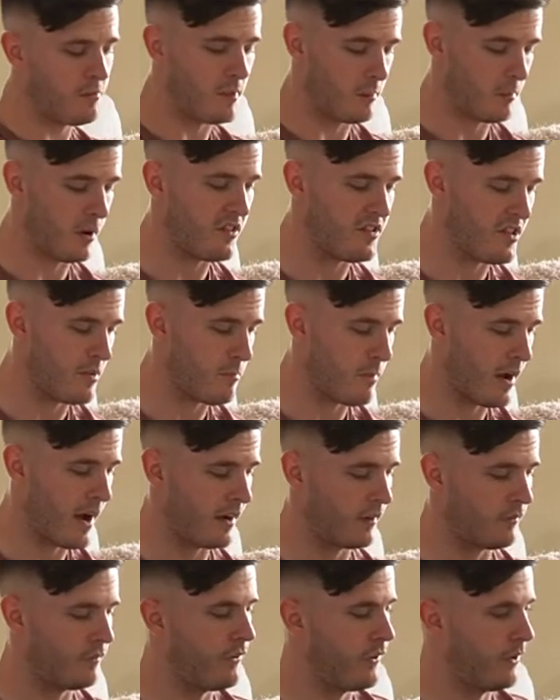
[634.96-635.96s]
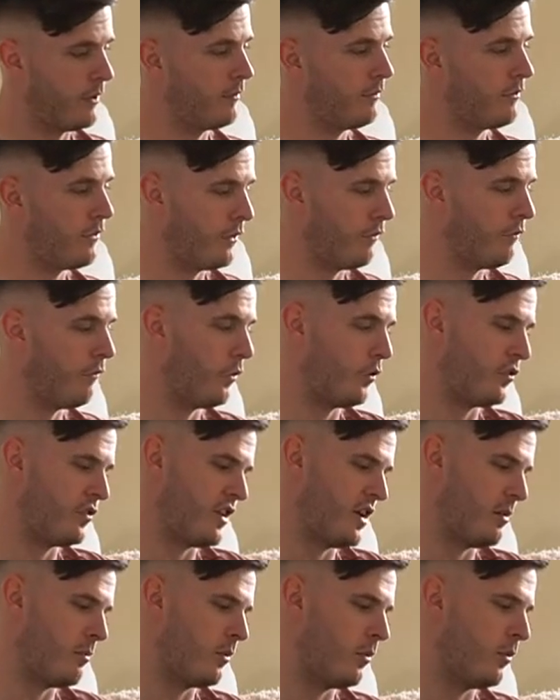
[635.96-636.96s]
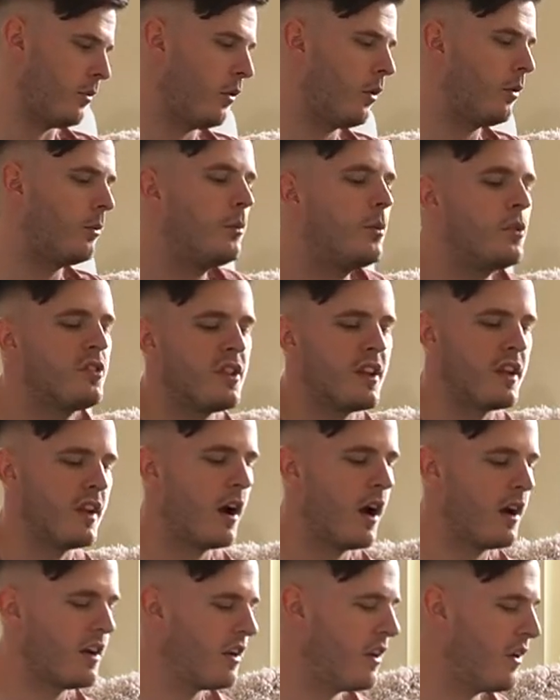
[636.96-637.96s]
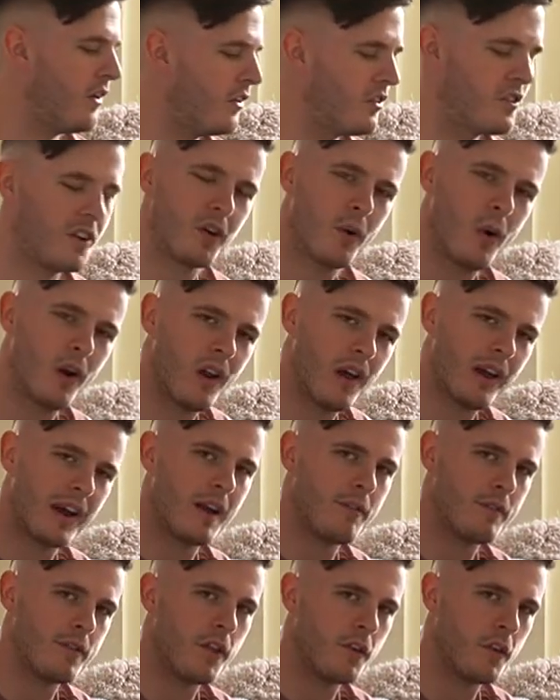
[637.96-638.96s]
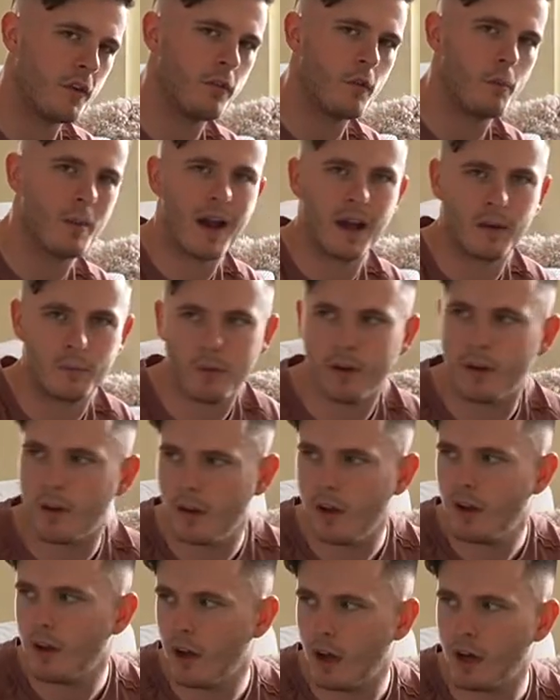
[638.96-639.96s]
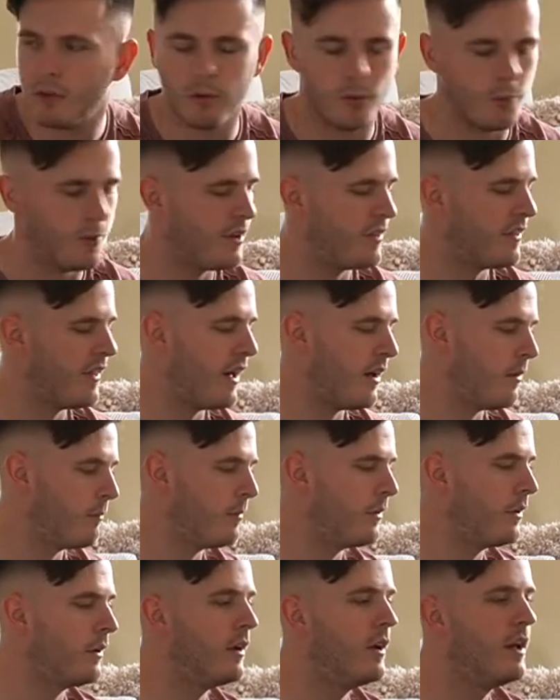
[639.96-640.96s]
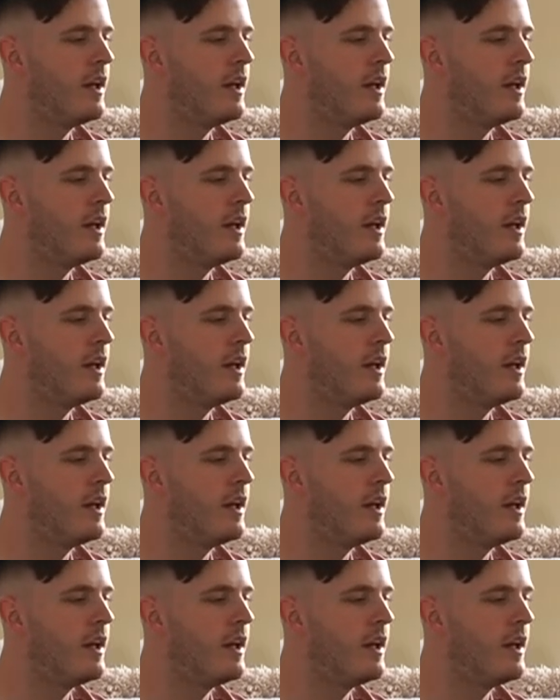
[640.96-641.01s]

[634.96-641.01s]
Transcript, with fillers: be my gym bag for the foreseeable, or we'll see, I don't know, because I quite like having the duffel bag, but I ruined that, but